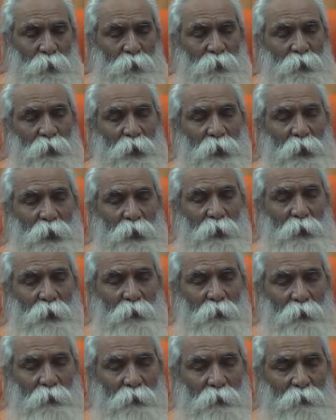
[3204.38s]
in the
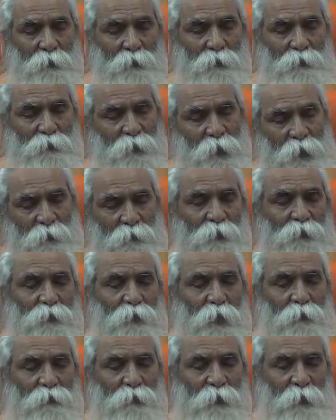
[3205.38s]

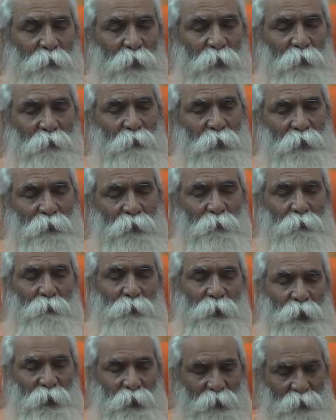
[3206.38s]
service of our mother
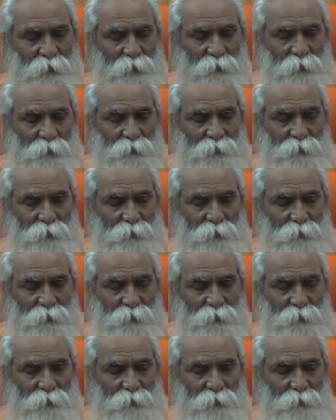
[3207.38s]
planet,